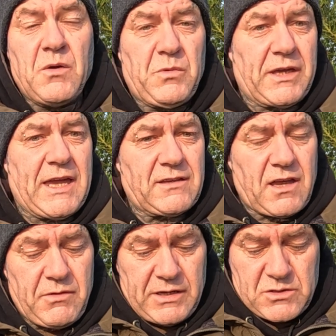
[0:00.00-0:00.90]
But again,
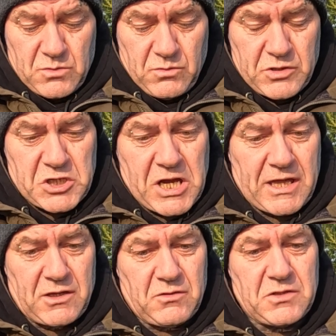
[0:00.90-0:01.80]
go in the store and check.
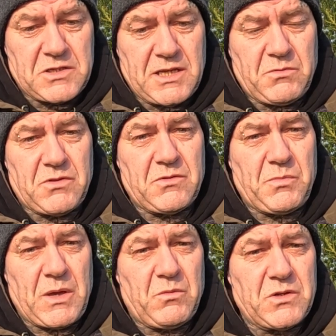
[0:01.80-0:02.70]
You can see whether the
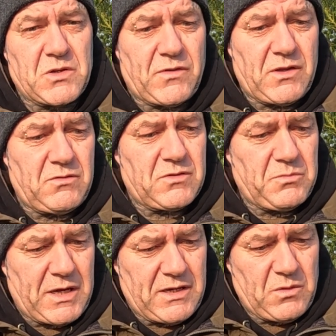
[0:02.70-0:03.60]
big one's for you, the
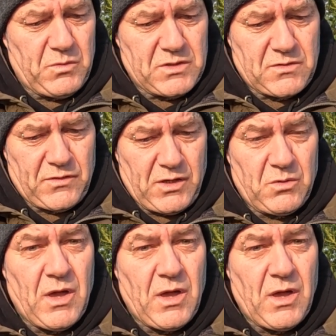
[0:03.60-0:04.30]
medium one's for you,